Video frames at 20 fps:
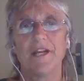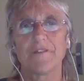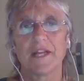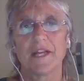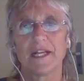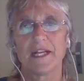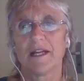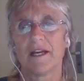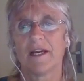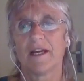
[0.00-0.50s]
And
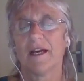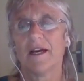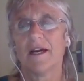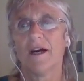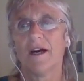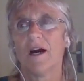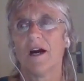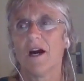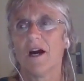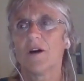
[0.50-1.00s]

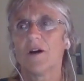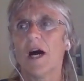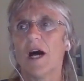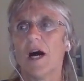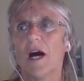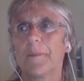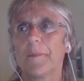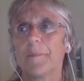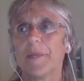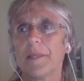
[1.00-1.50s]
other
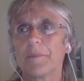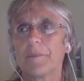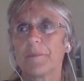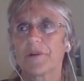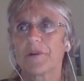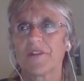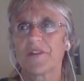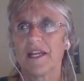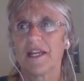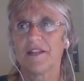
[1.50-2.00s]
people
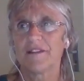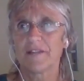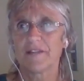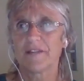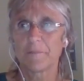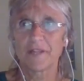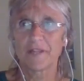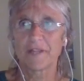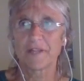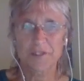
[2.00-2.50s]
say something